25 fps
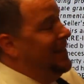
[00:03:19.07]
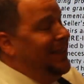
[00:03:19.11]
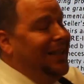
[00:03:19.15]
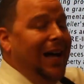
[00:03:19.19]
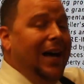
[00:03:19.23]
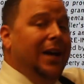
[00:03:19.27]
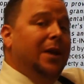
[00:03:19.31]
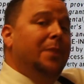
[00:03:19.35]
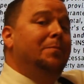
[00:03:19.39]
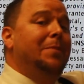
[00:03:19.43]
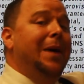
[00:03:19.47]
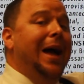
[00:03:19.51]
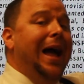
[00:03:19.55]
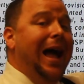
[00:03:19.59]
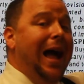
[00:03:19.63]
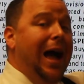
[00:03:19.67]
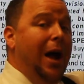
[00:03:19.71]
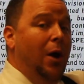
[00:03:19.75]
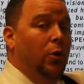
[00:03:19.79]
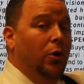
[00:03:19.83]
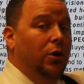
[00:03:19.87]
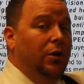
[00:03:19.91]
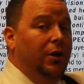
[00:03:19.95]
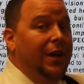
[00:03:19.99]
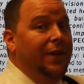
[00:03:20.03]
a lot of
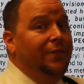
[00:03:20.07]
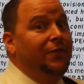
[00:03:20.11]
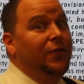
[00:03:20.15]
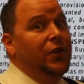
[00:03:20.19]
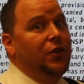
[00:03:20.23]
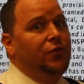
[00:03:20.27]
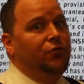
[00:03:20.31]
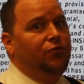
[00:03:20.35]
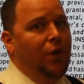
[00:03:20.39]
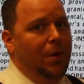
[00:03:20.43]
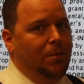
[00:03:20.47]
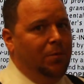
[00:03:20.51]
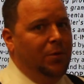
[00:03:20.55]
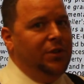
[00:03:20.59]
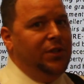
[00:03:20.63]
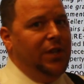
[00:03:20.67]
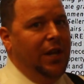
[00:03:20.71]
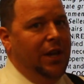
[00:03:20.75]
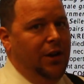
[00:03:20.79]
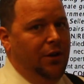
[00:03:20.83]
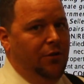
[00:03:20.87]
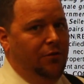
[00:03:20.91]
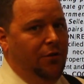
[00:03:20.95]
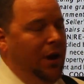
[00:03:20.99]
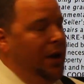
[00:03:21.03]
power if he's
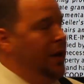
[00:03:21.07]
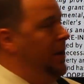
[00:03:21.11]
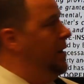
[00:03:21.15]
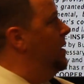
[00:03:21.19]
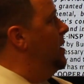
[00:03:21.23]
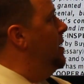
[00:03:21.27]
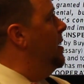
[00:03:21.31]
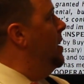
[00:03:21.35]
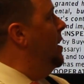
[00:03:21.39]
represented right.